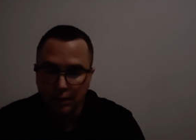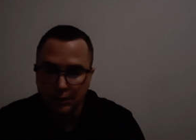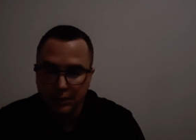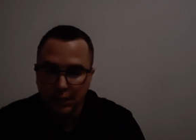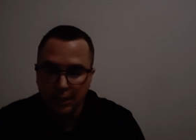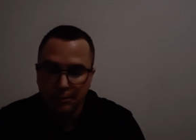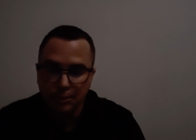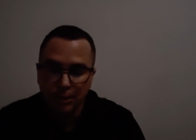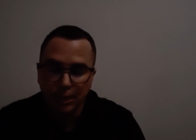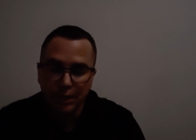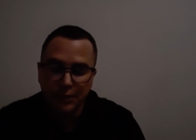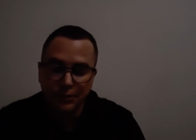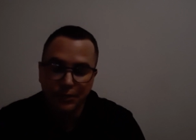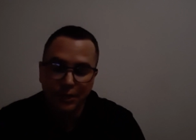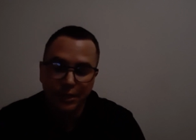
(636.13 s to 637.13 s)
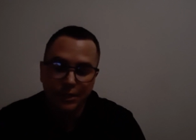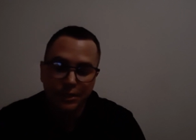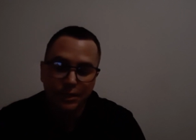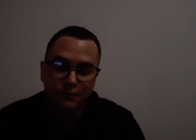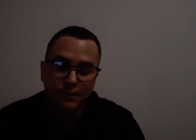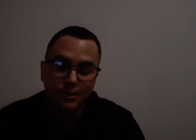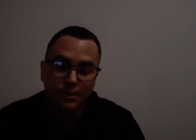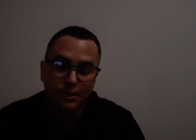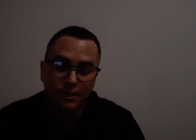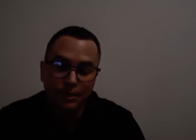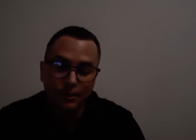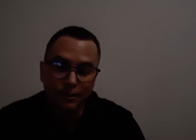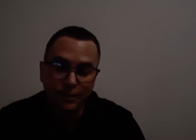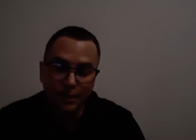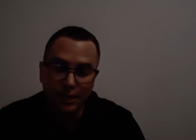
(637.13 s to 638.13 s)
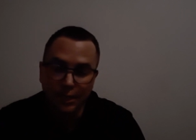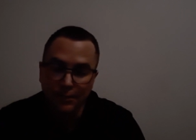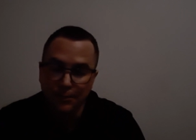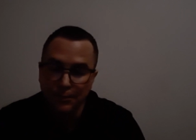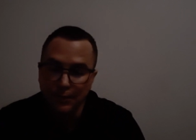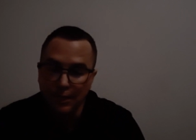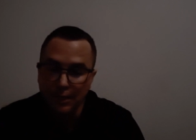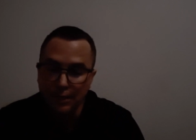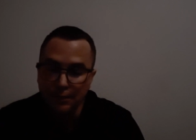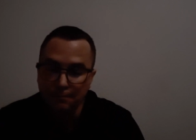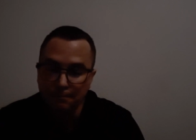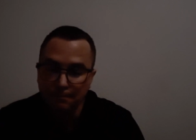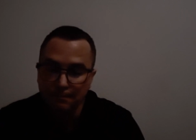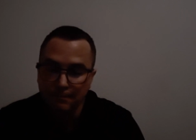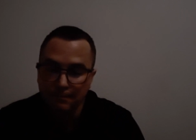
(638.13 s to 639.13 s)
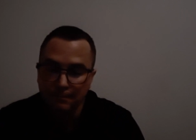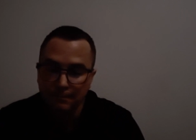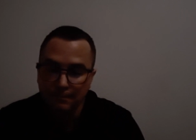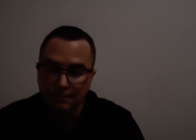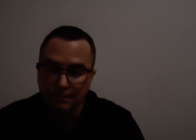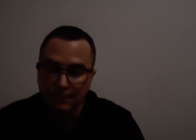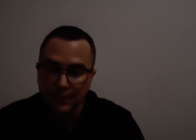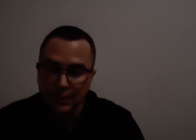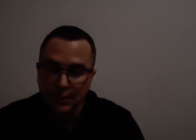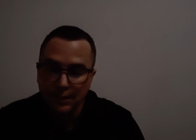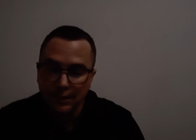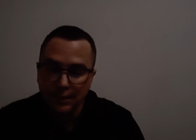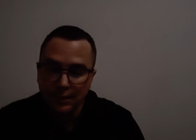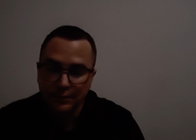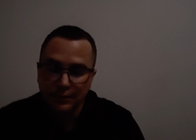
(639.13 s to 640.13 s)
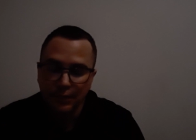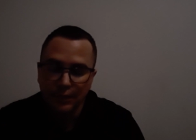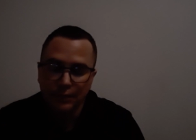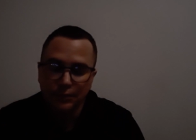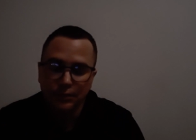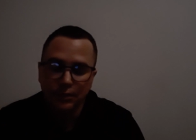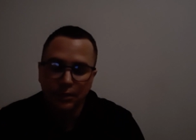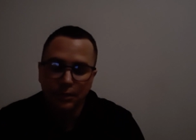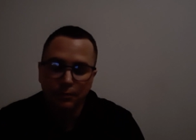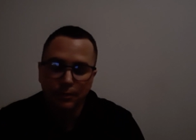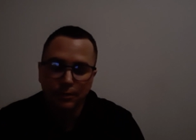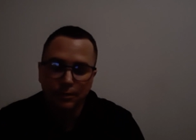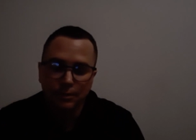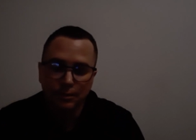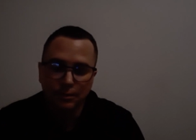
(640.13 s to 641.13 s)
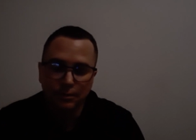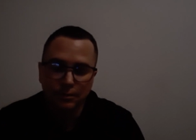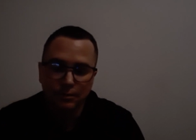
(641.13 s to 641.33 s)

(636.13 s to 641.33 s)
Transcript: Stop trying to change everything on the outside and take a journey within.